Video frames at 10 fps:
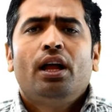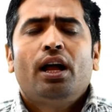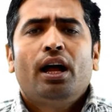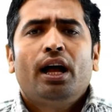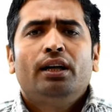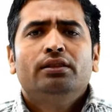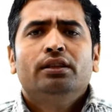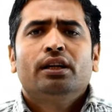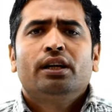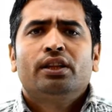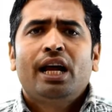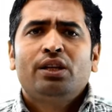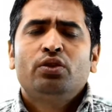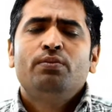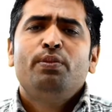and that
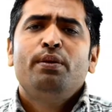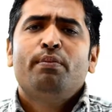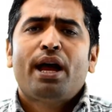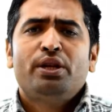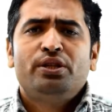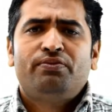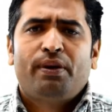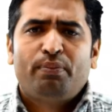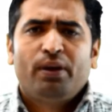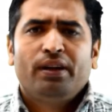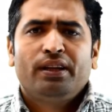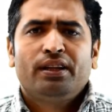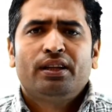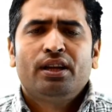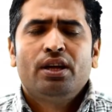should be managed properly.
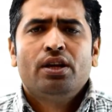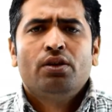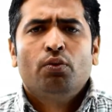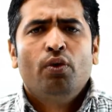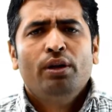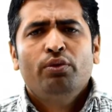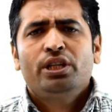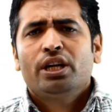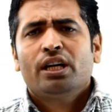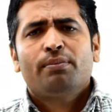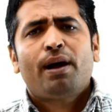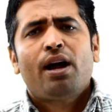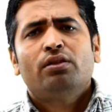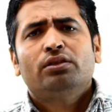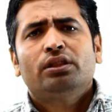When we talk
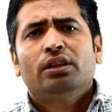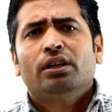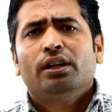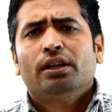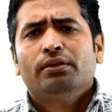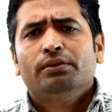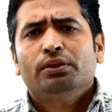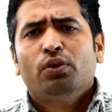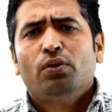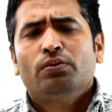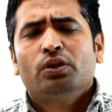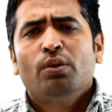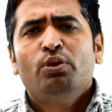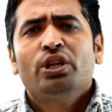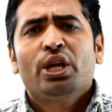about
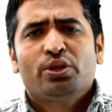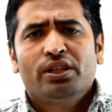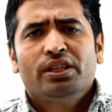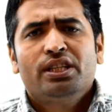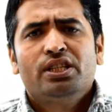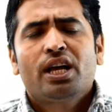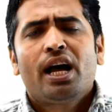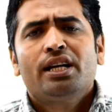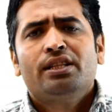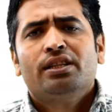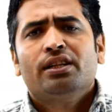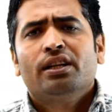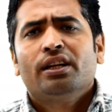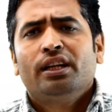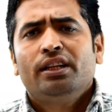communication inside
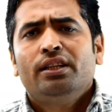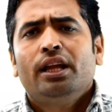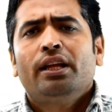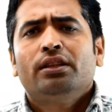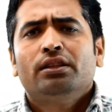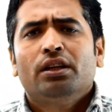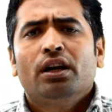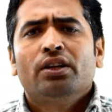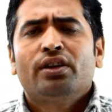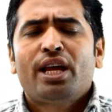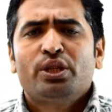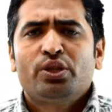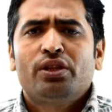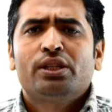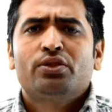in an
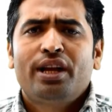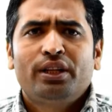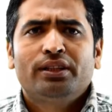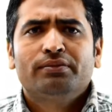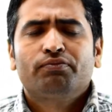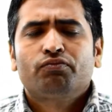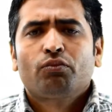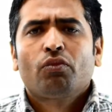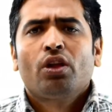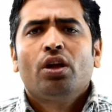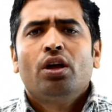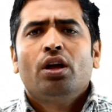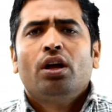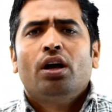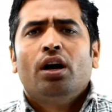organizational setting,
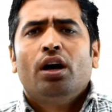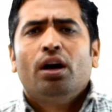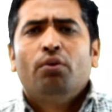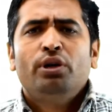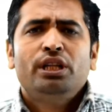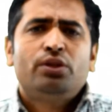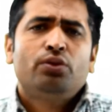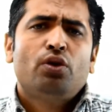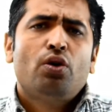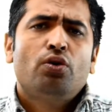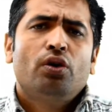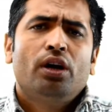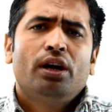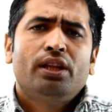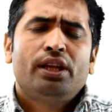we need to know
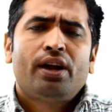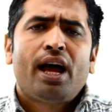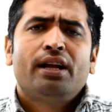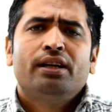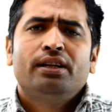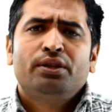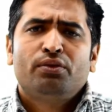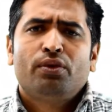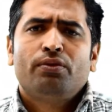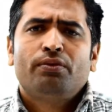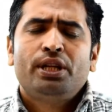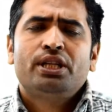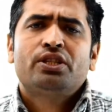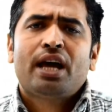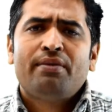there are
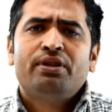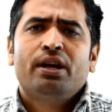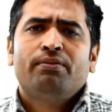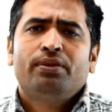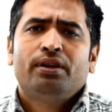various types of